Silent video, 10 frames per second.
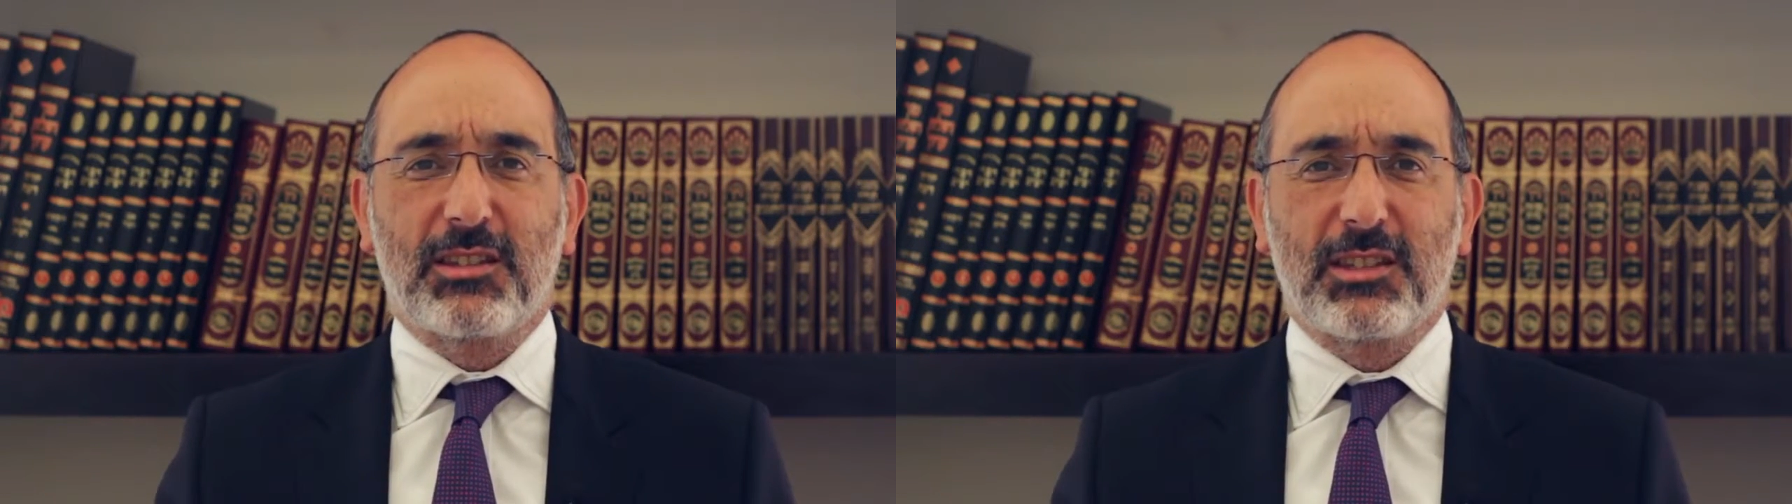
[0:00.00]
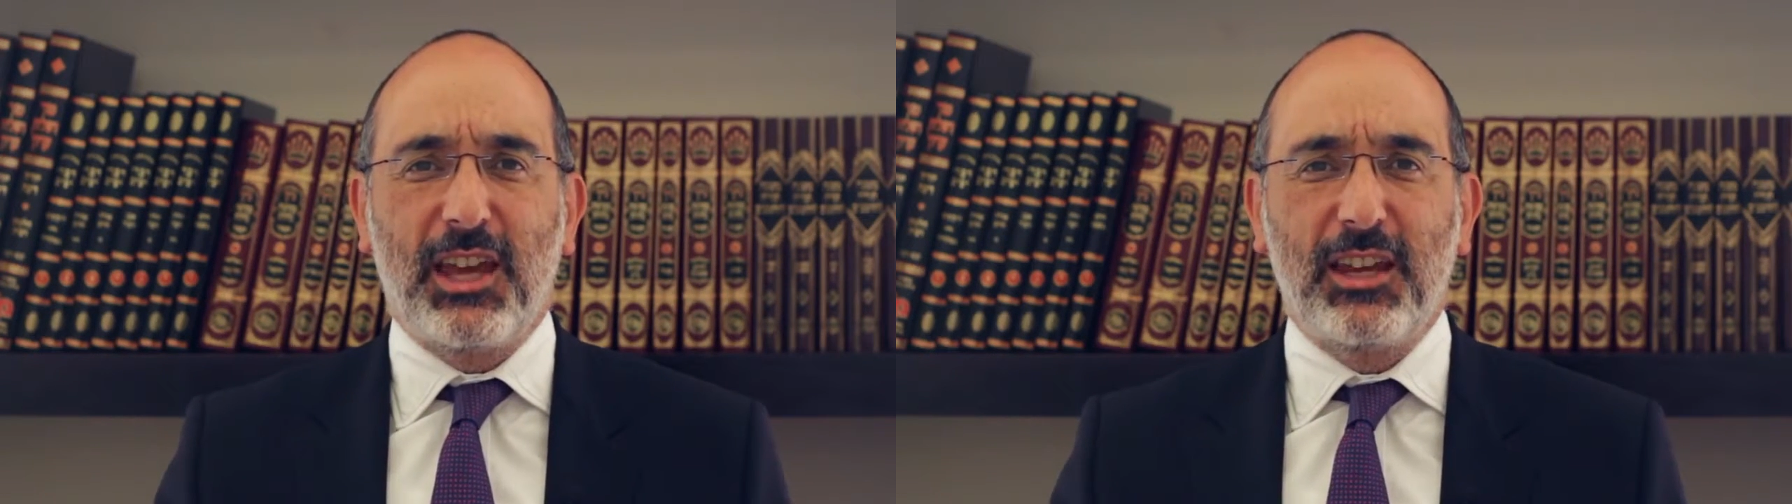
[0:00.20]

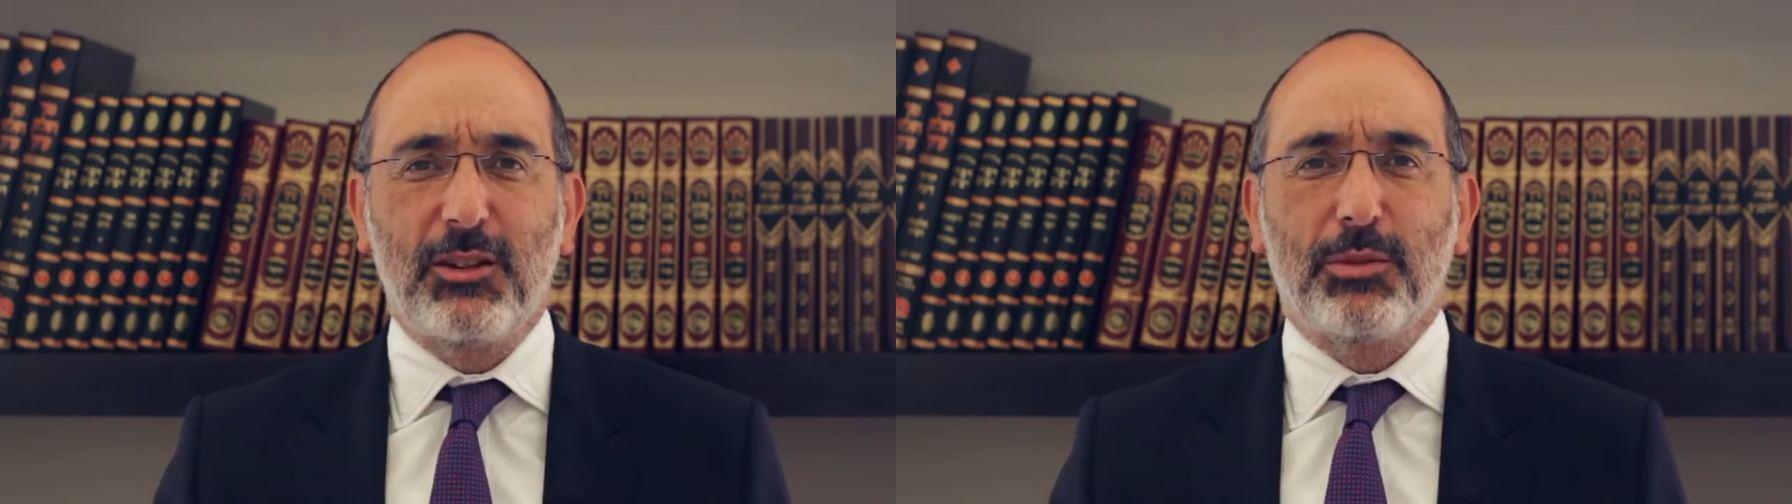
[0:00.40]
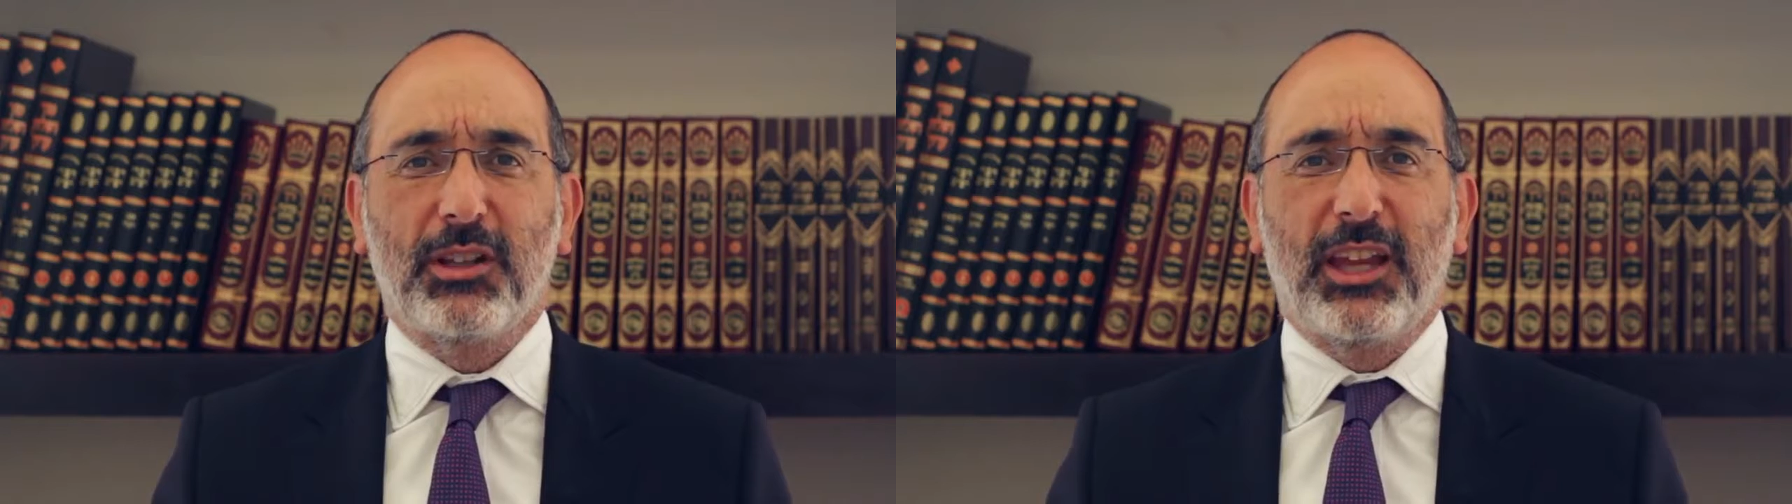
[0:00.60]

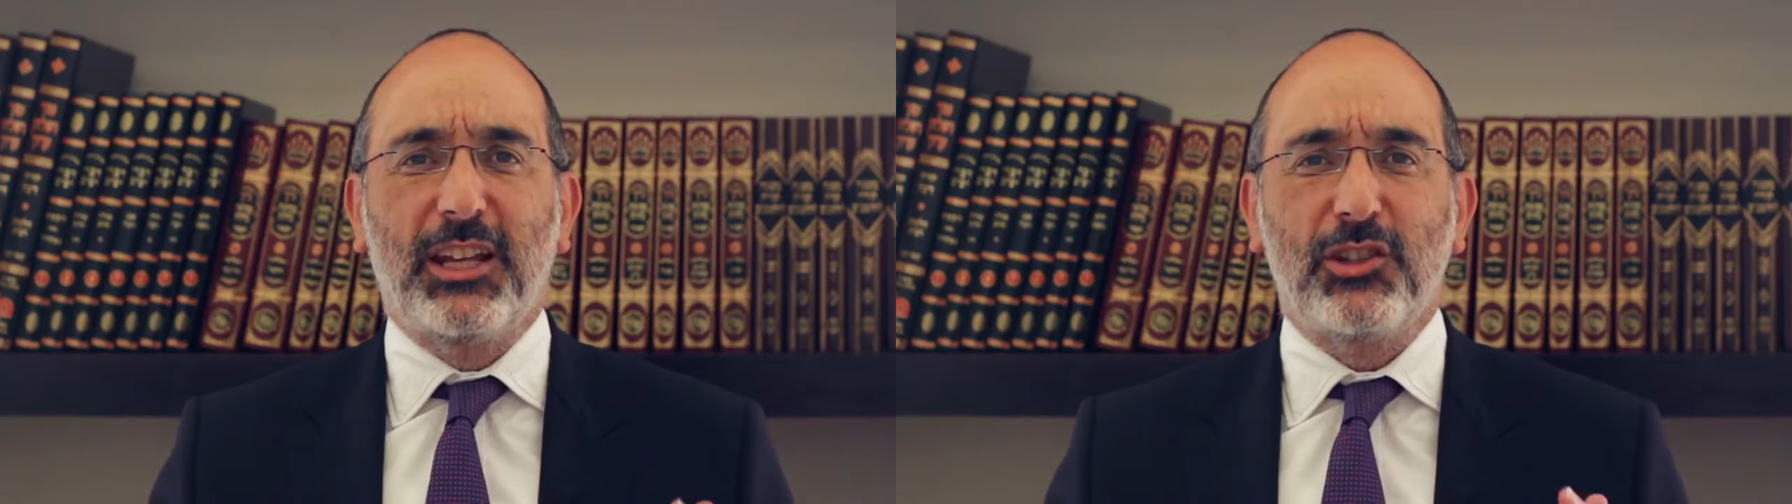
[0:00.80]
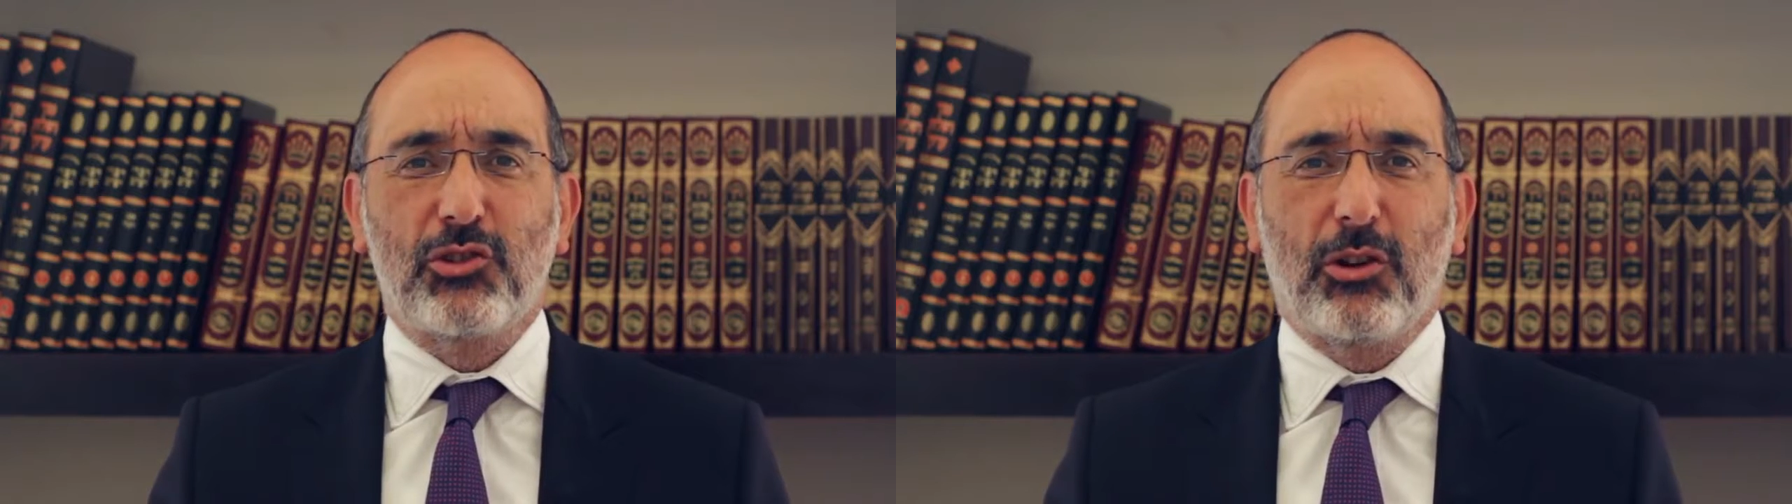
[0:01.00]
sustainable
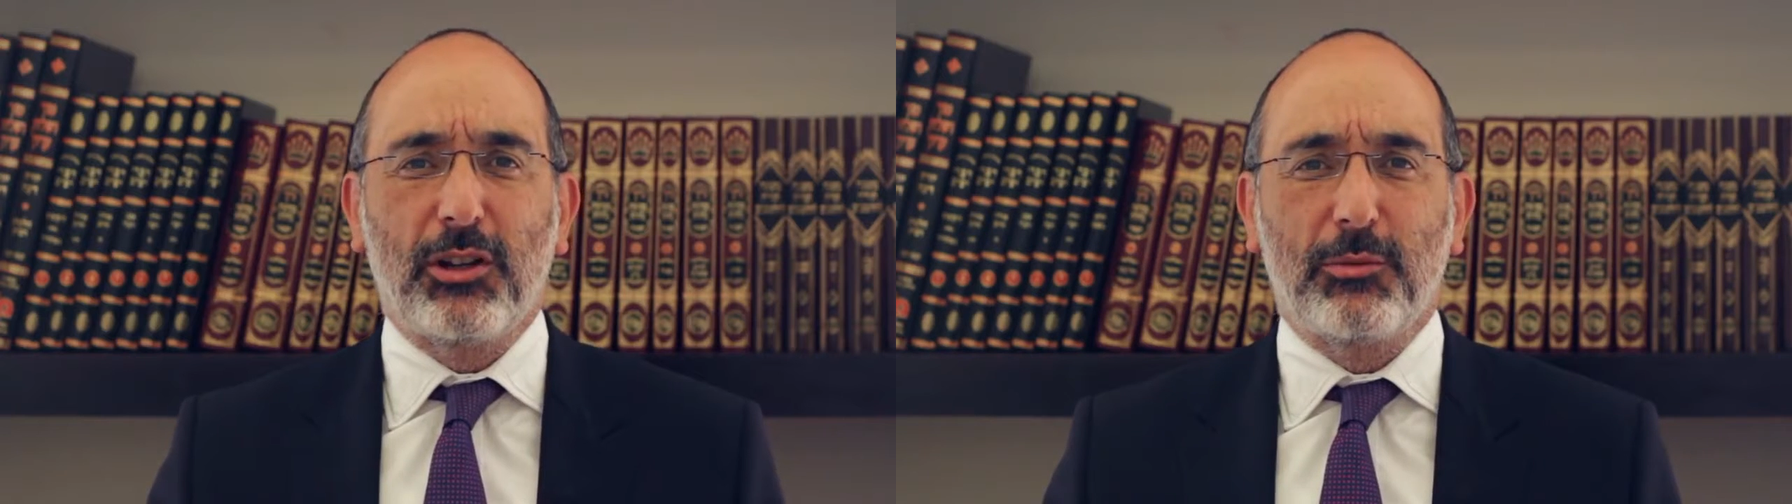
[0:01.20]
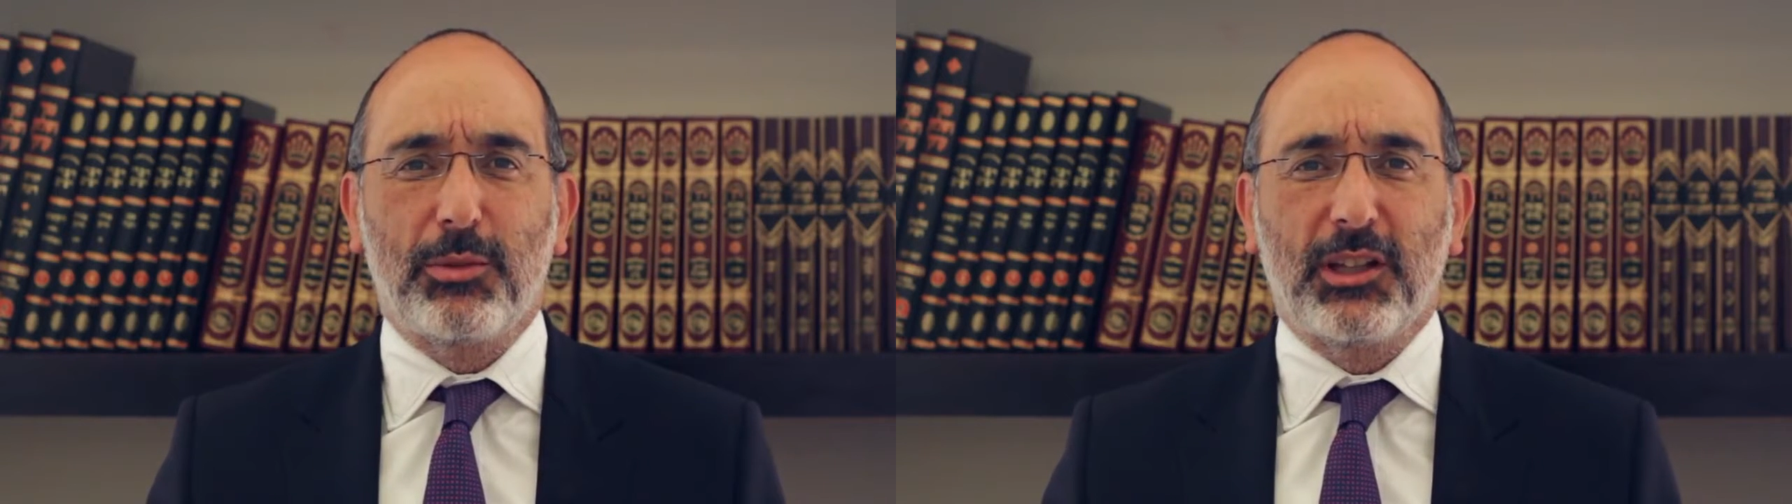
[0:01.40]
and
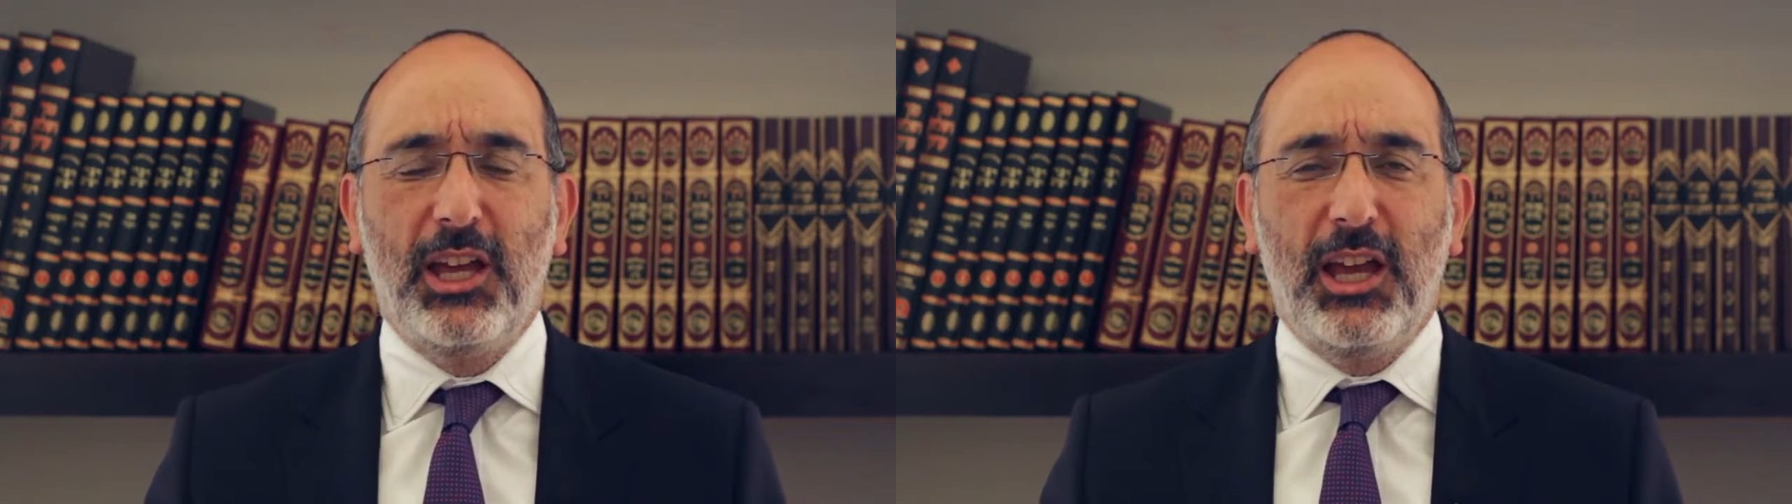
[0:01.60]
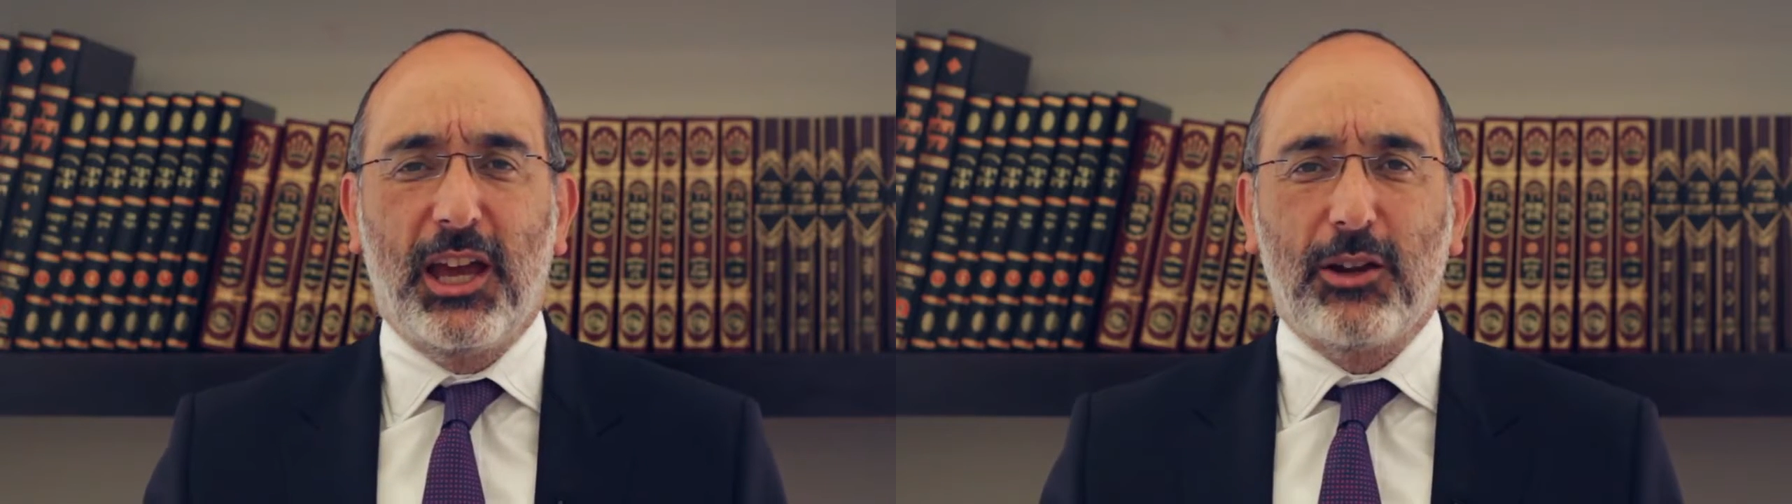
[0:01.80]
enjoyable,